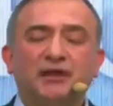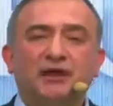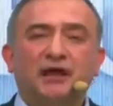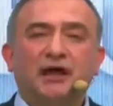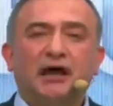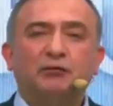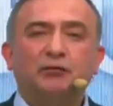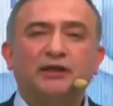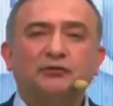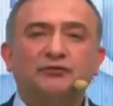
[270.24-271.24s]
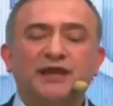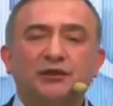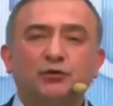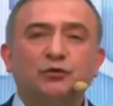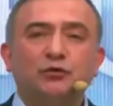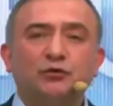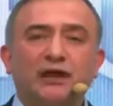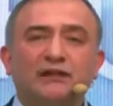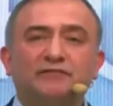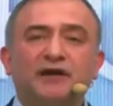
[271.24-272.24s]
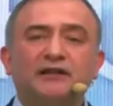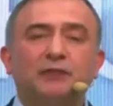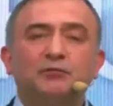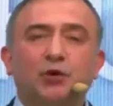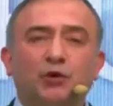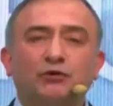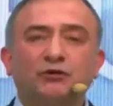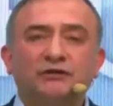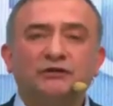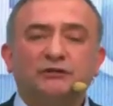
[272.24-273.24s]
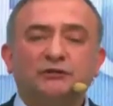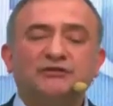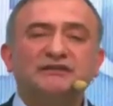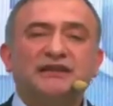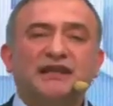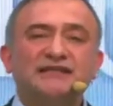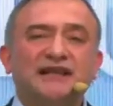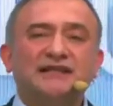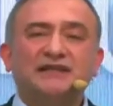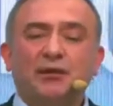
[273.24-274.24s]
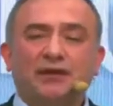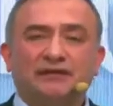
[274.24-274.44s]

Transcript: I would like to thank you and welcome you all to this exciting event.